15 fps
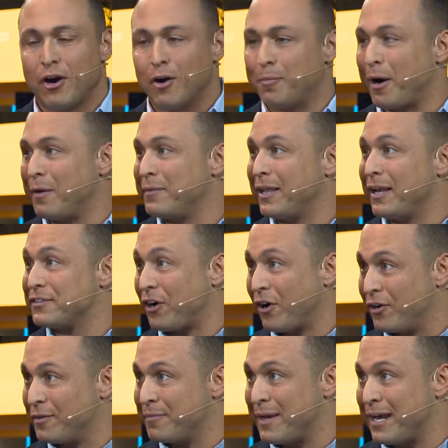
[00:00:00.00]
or pardon me, that it's
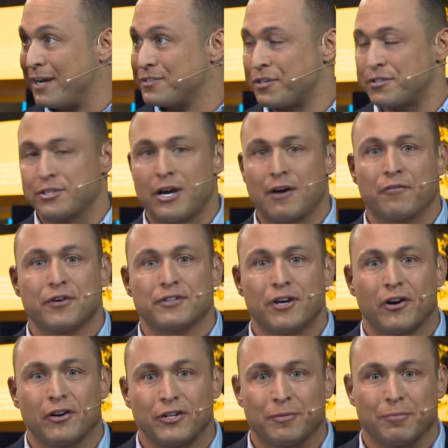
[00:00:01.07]
hard to manage our software, it's
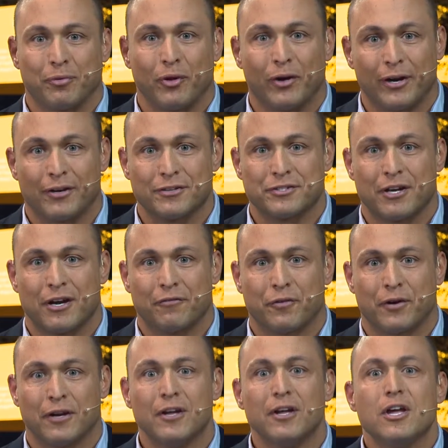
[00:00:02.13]
hard to deploy our
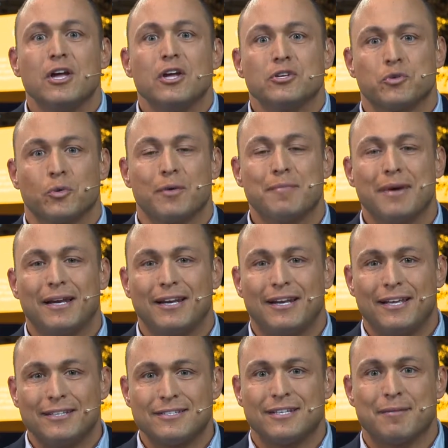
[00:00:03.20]
software. So we made it
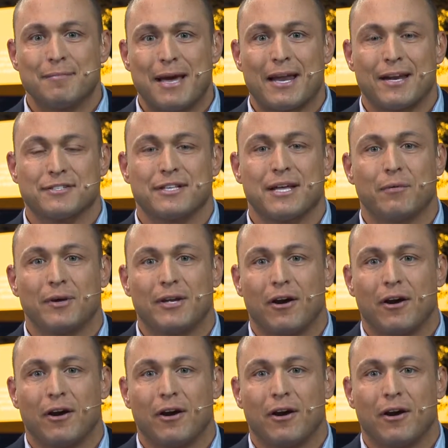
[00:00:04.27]
easy to manage in that we